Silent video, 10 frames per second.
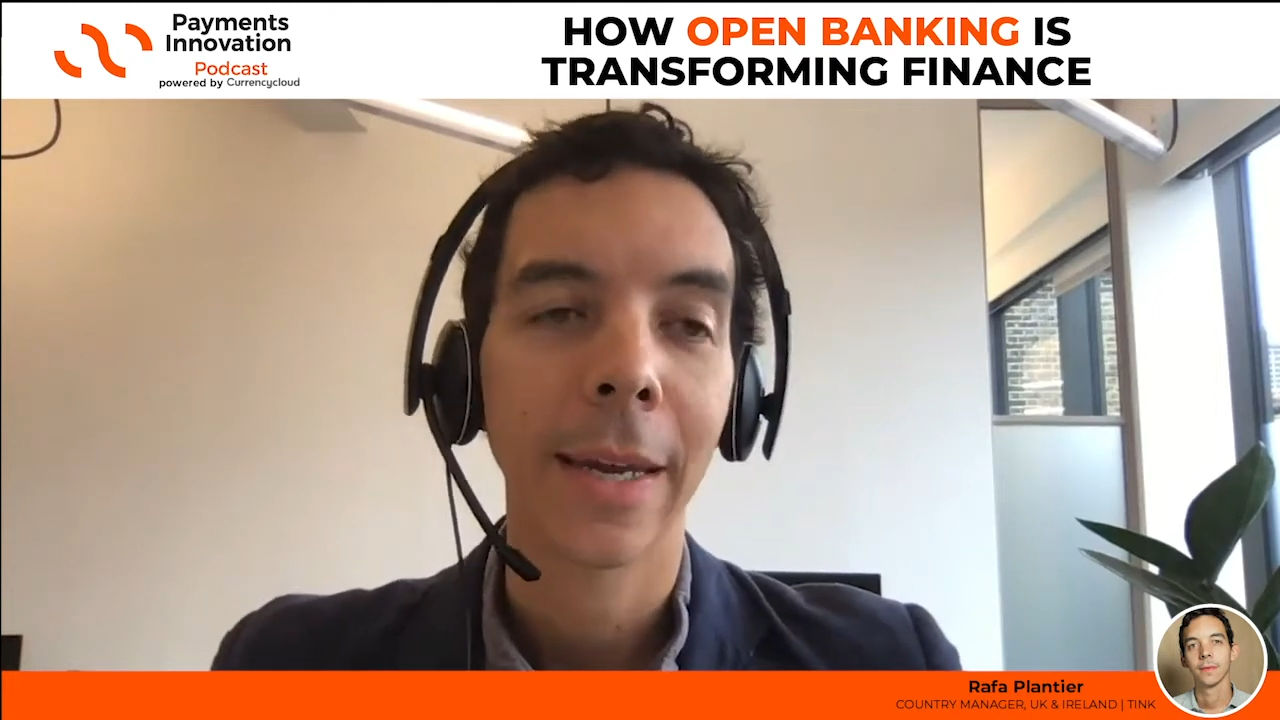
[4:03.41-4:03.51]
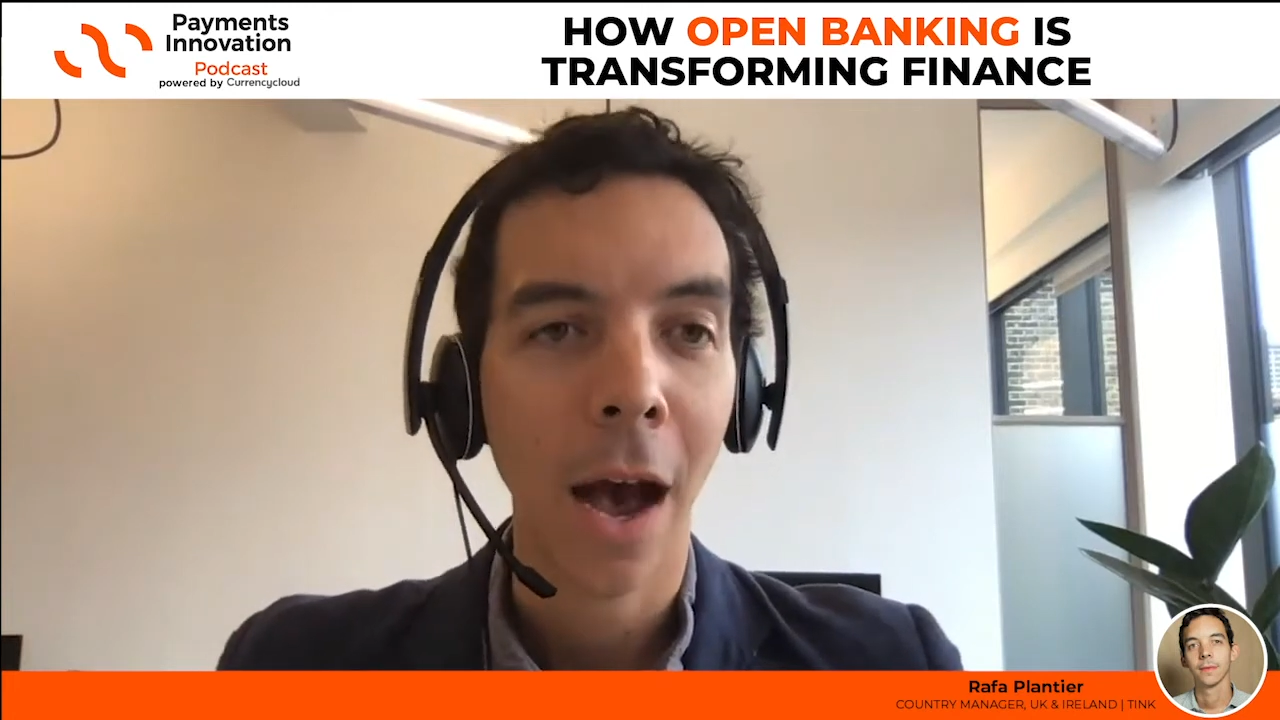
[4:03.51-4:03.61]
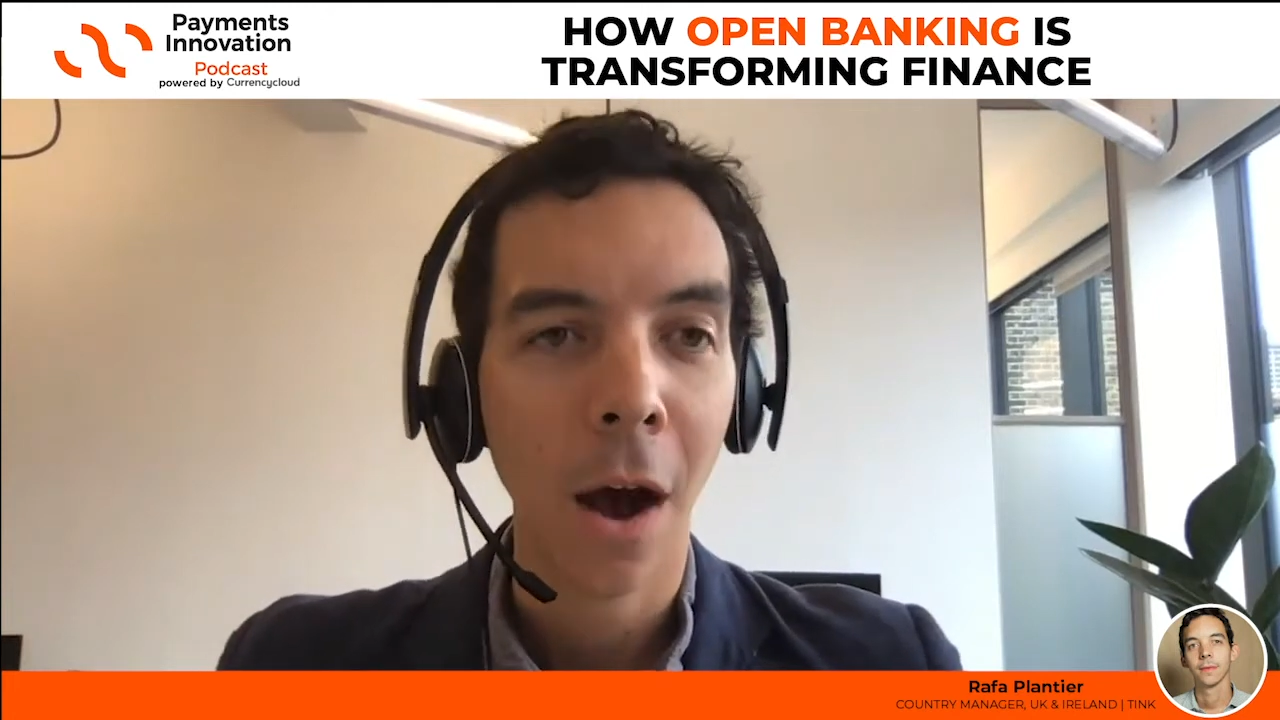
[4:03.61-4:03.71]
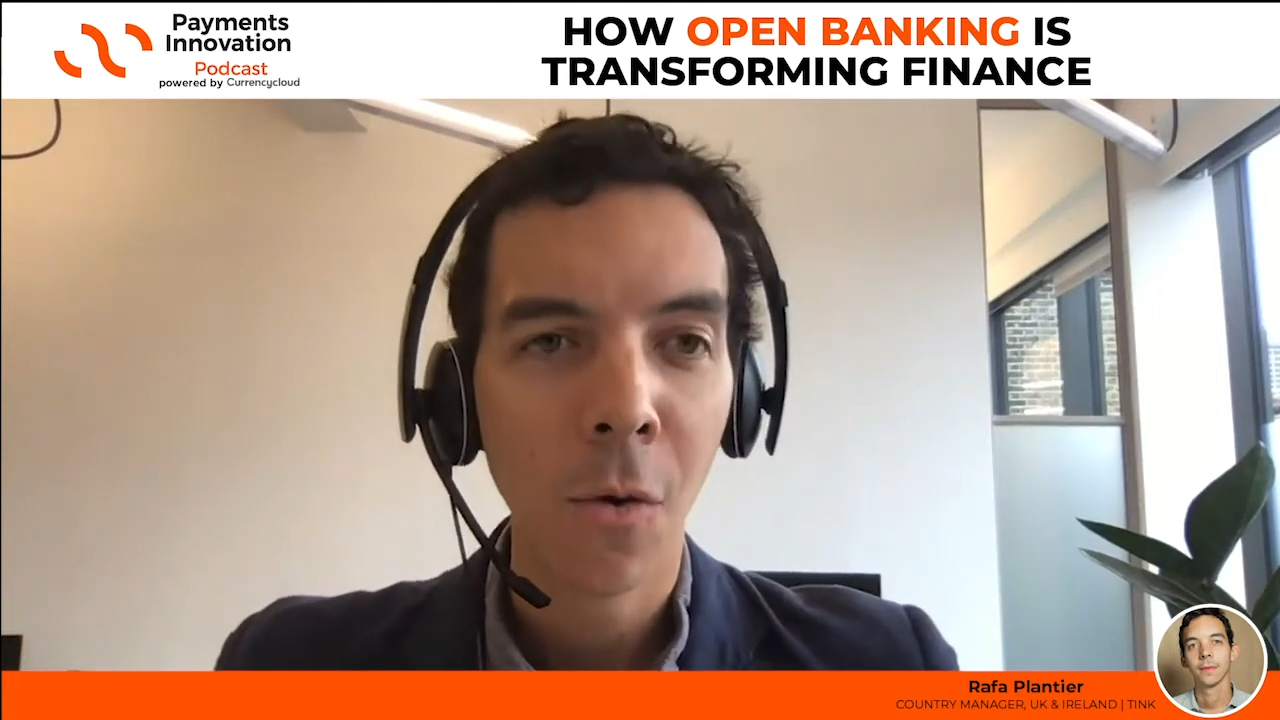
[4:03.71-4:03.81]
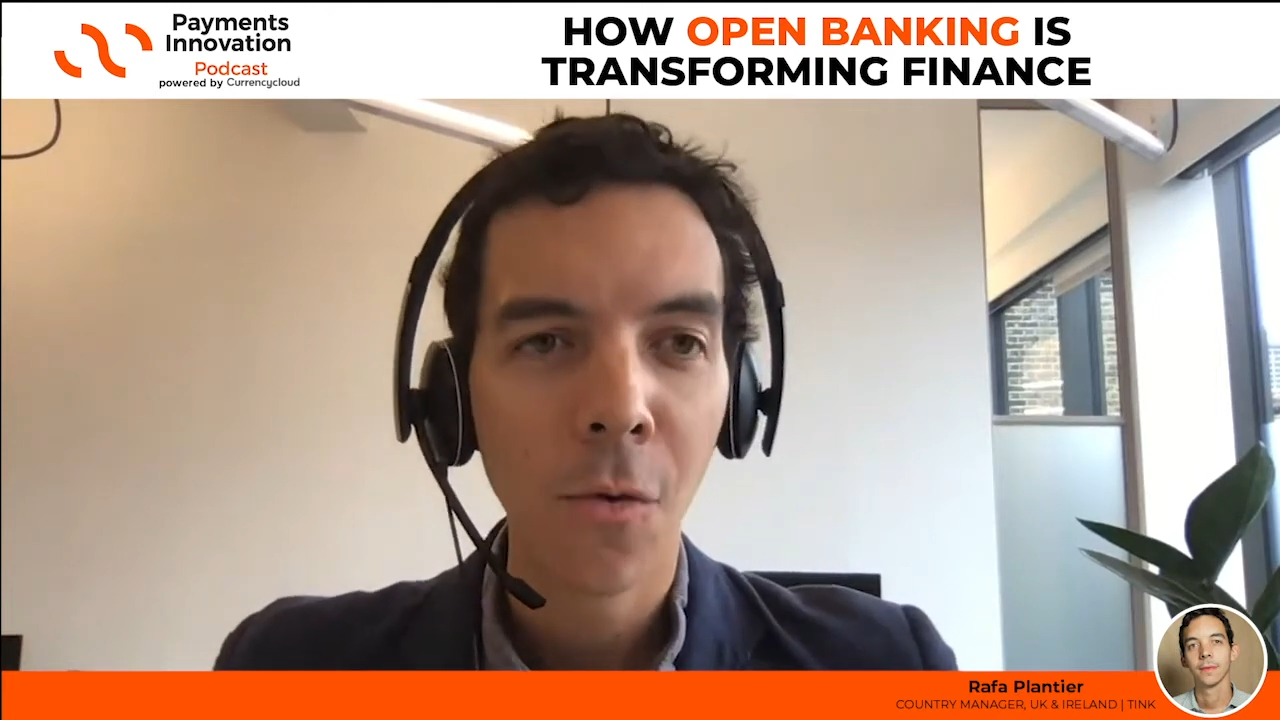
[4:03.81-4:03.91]

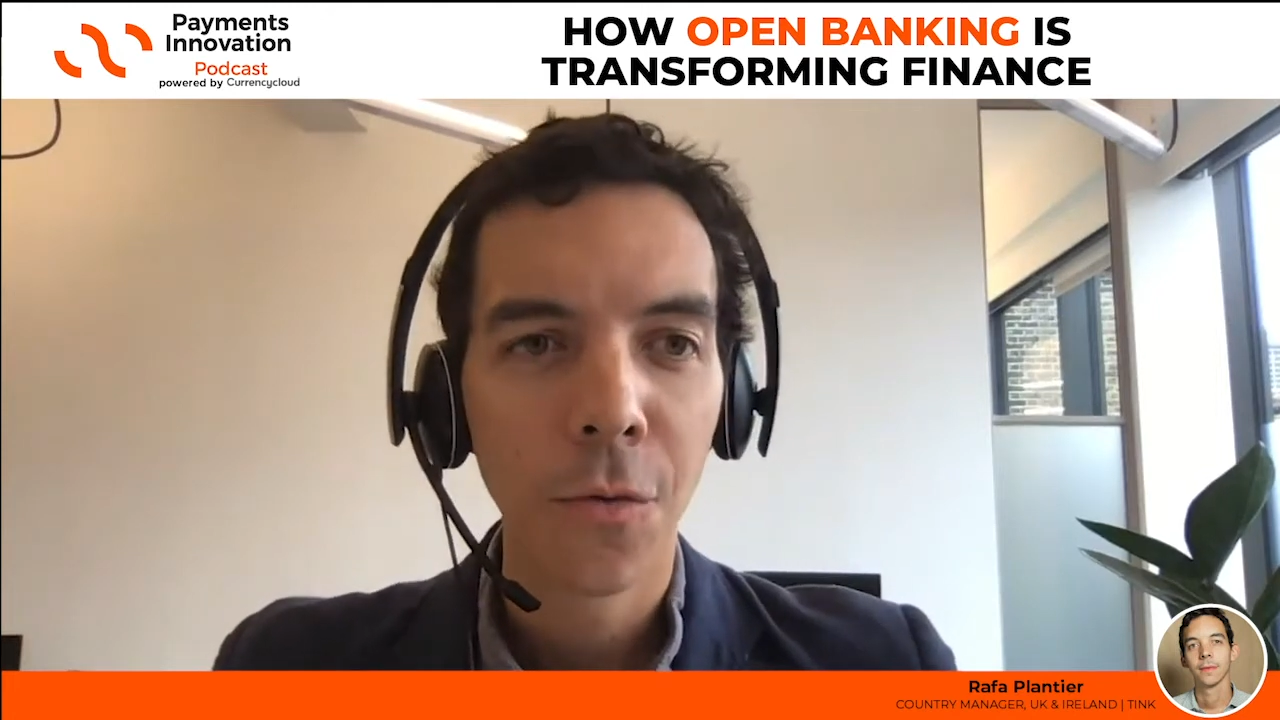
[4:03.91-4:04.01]
now,